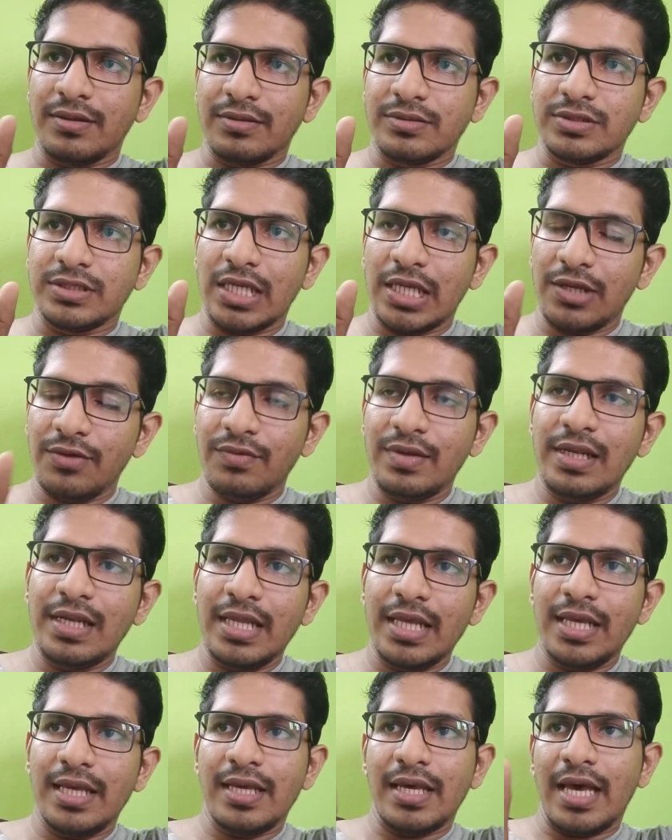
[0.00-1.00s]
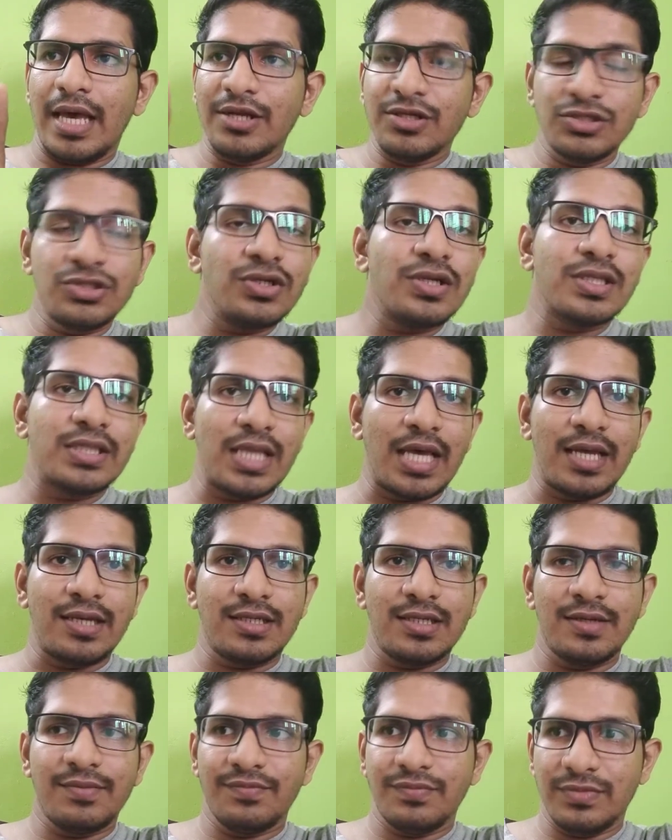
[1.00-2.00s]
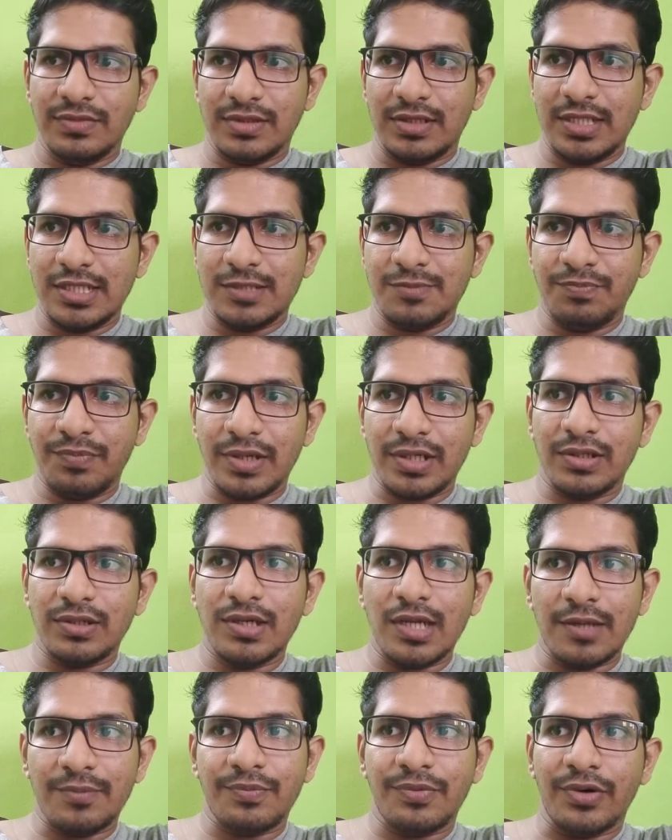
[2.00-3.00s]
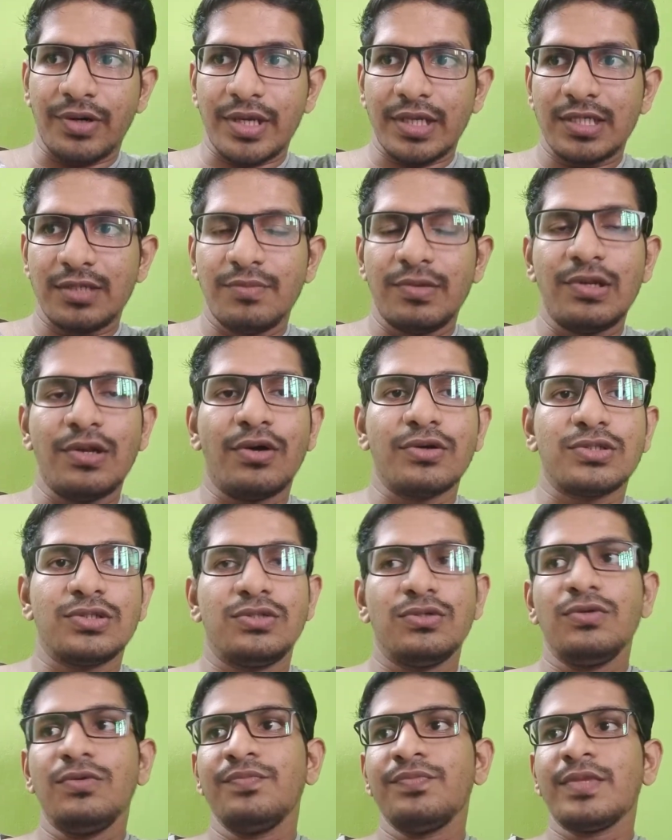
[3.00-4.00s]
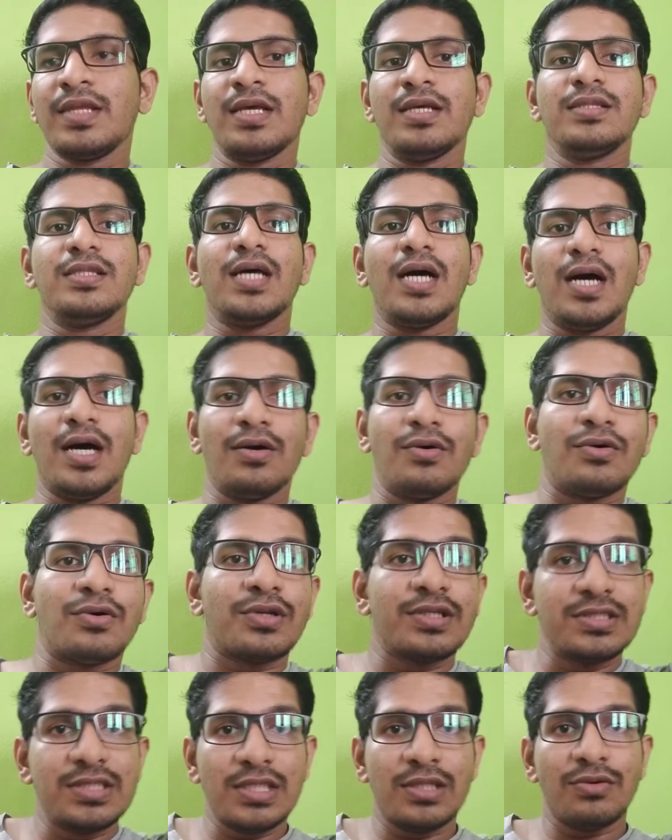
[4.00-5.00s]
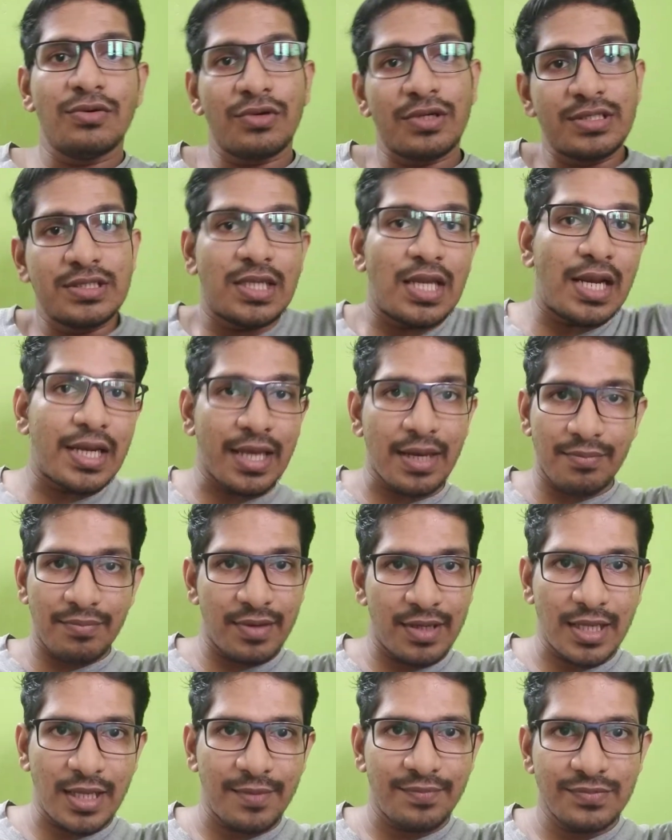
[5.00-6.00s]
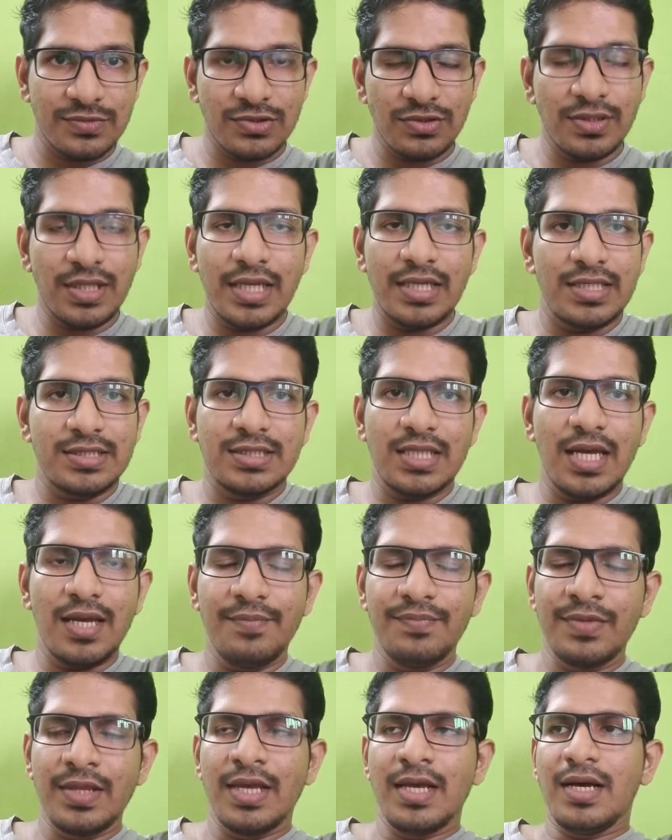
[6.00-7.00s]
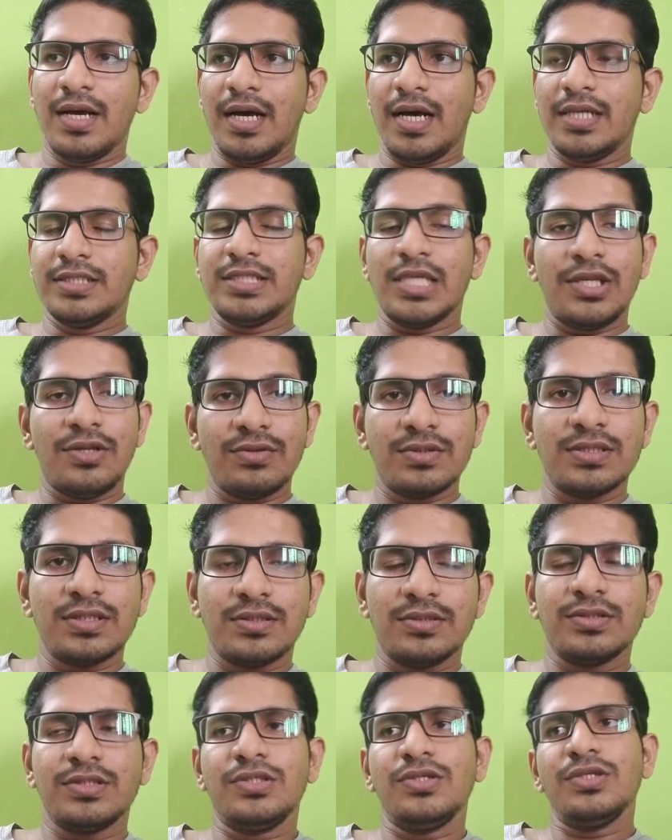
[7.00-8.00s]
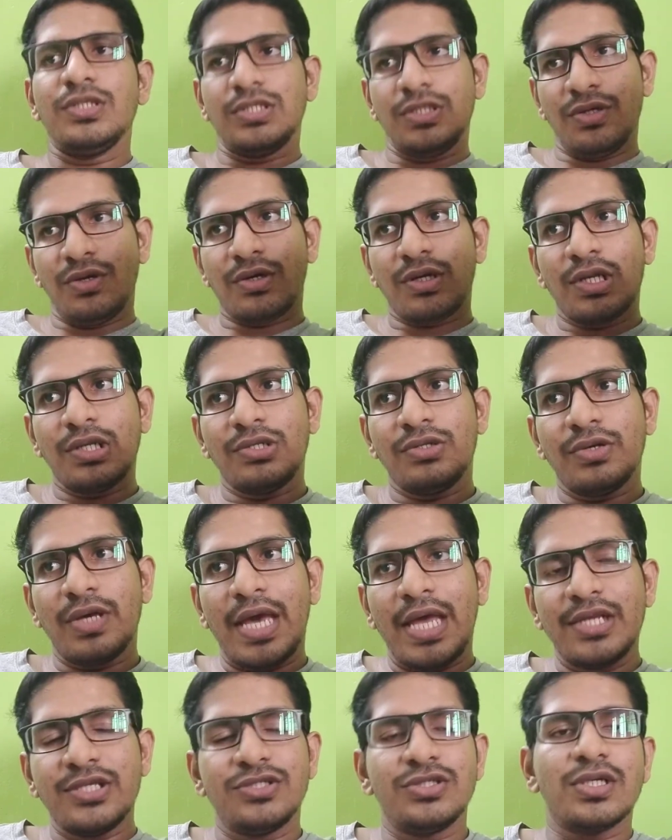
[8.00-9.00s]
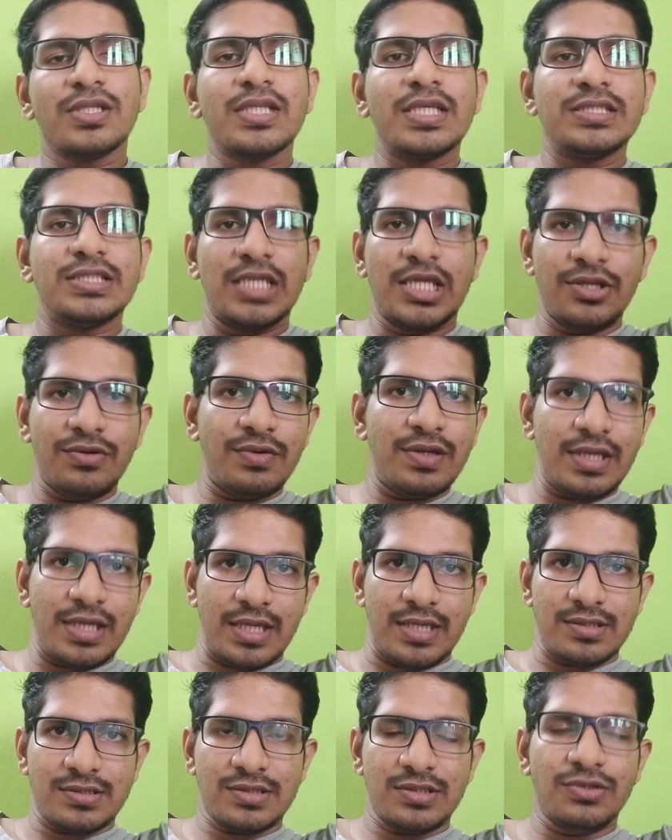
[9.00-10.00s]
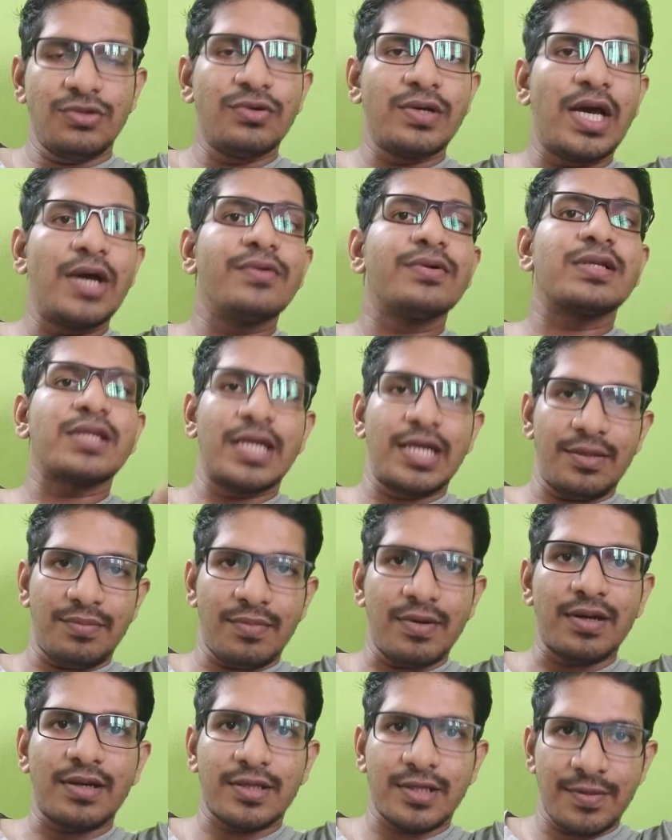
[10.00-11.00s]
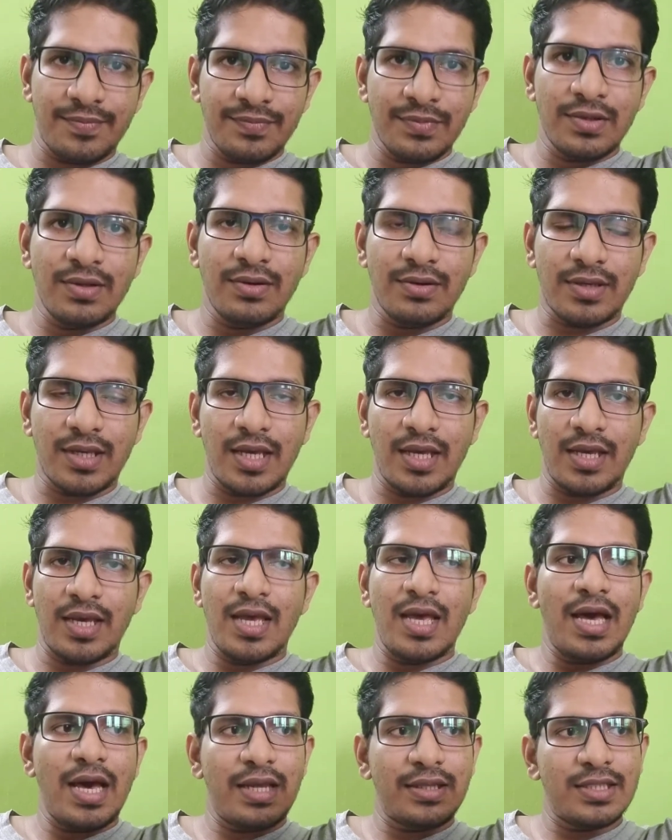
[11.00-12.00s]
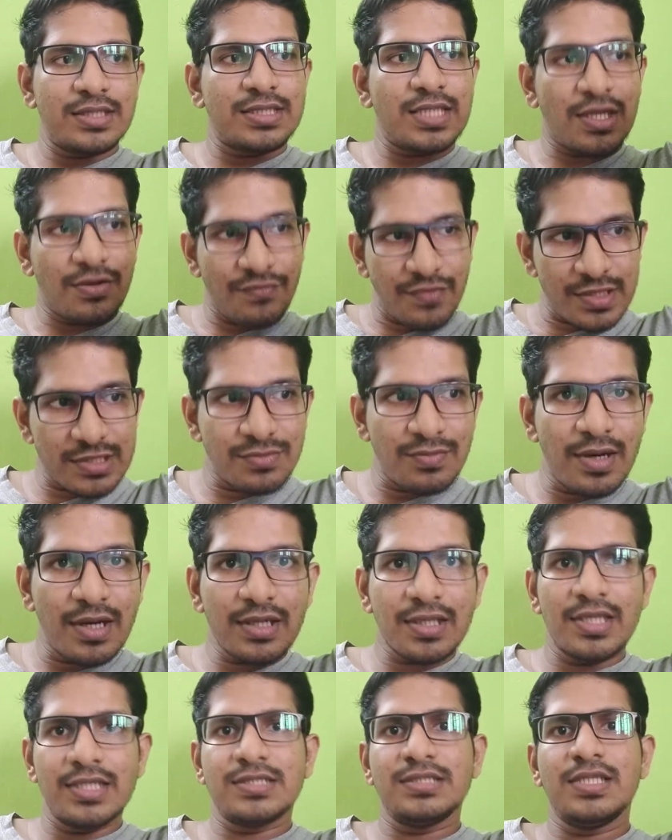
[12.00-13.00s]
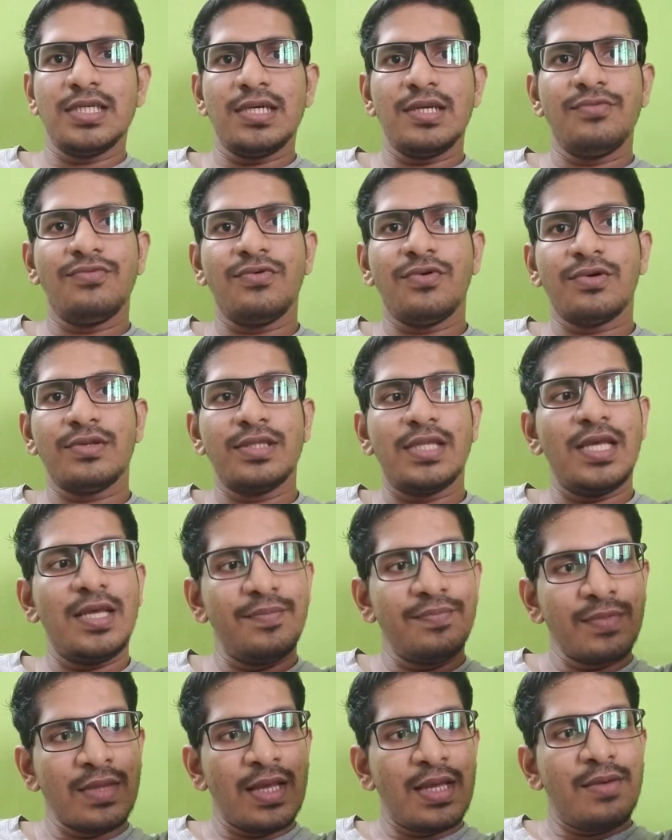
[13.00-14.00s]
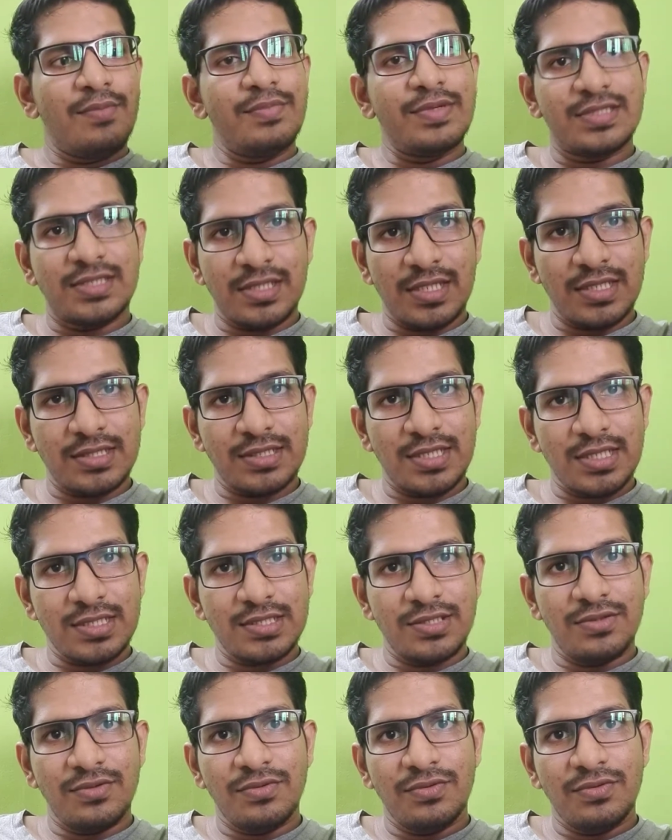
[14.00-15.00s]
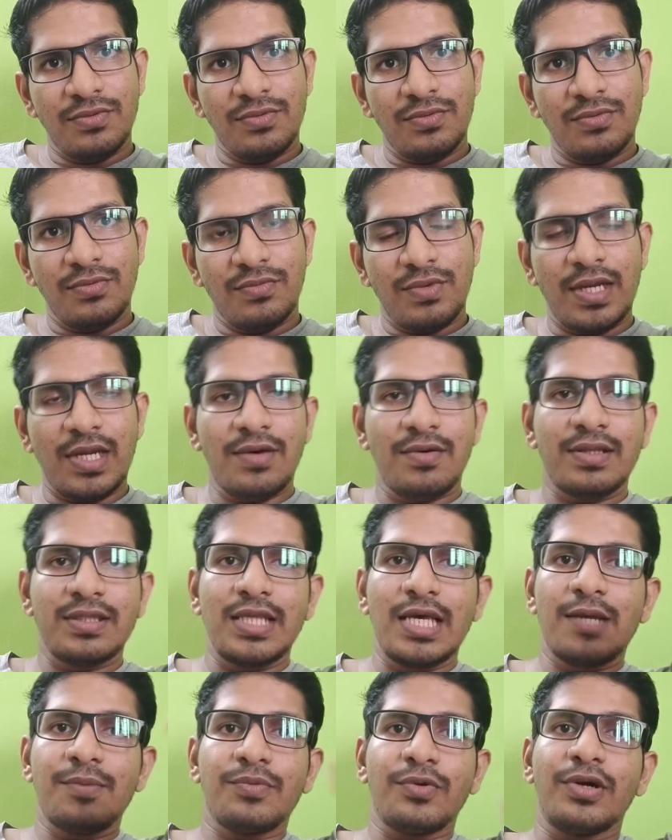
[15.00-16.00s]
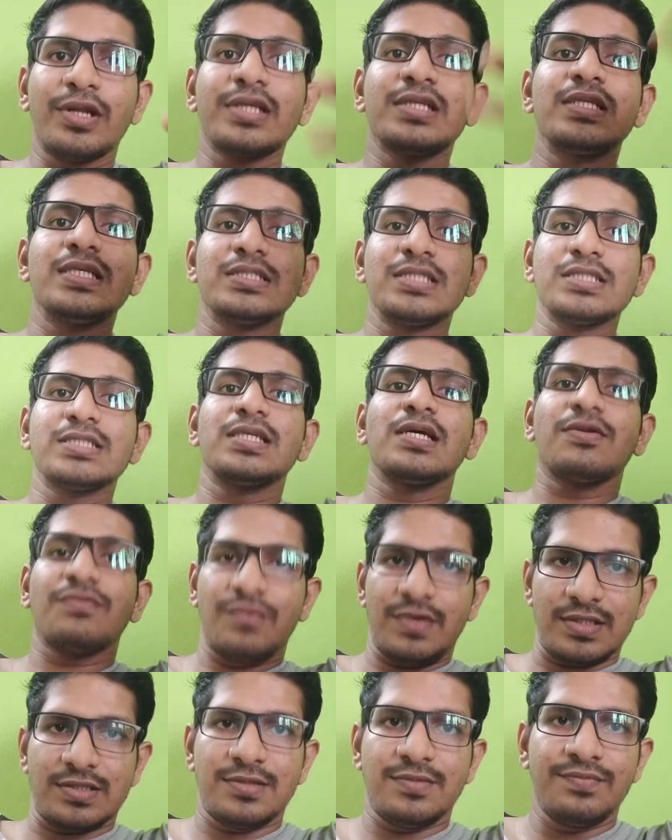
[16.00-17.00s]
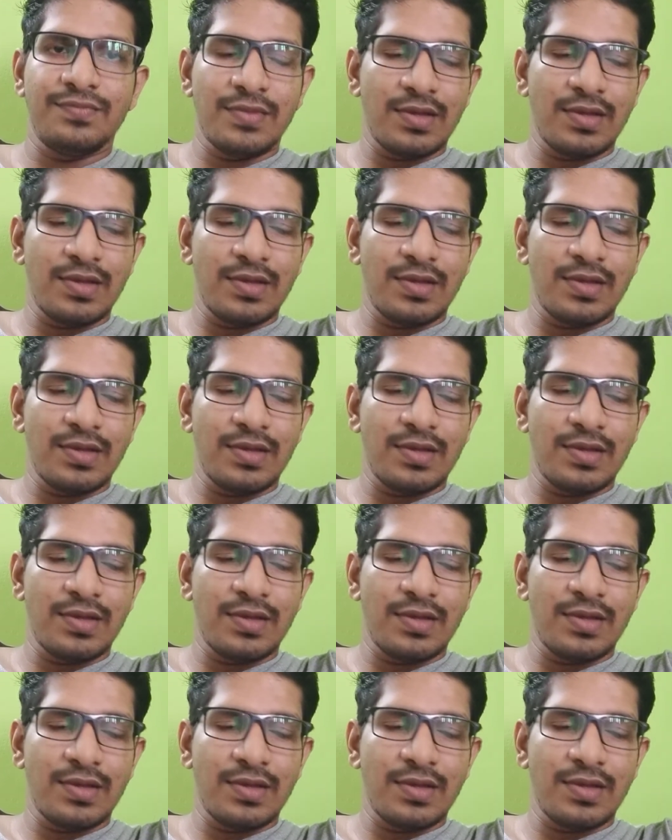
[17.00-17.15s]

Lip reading: genuinely ensure that this particular product belongs to the original company. So that is the in order to ensure the genuineness, you have trademark. Okay, and the service mark is there for the businesses whenever their product is a service.